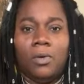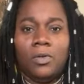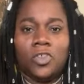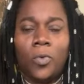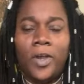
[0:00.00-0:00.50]

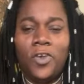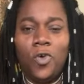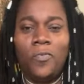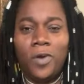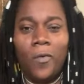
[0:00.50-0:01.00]
So when
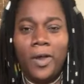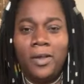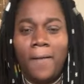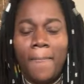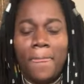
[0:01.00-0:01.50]
you
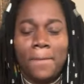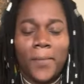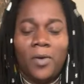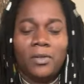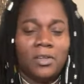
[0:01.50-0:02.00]
fluid,
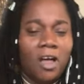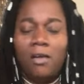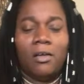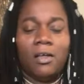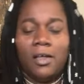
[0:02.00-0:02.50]
how it
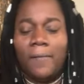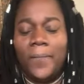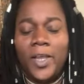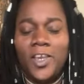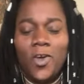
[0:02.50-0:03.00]
go?
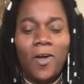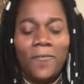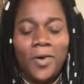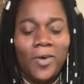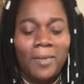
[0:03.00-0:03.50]
When your
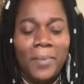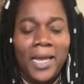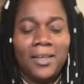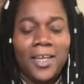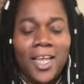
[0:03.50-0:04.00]
fluid
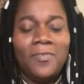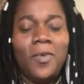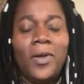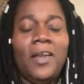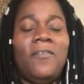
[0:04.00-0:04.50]
meet his
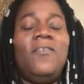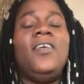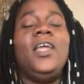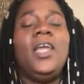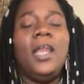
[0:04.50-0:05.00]
fluid, it
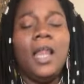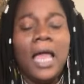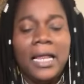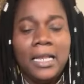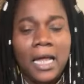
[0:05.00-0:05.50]
feel
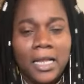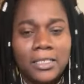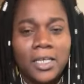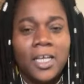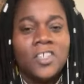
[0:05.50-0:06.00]
like
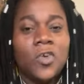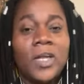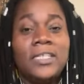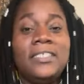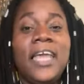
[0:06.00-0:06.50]
that. So
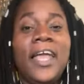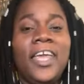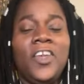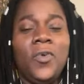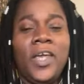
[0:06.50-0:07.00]
he
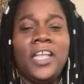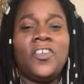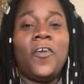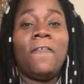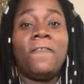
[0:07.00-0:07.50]
taking you in. So
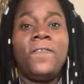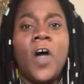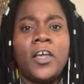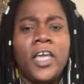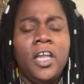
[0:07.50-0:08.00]
you're
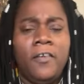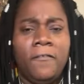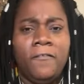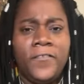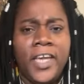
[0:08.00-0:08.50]
fucking
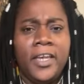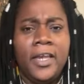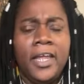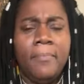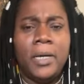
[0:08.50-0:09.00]
feeding
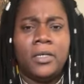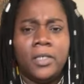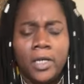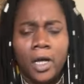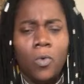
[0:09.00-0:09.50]
him.
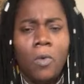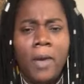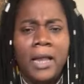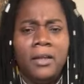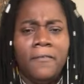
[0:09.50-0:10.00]

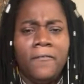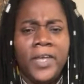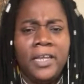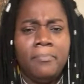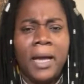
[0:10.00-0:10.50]
Woman,
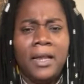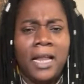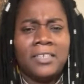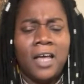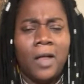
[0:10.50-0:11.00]
feed man.
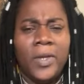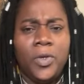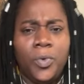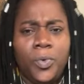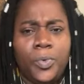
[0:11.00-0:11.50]
That's how we
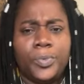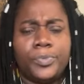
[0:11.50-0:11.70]
do.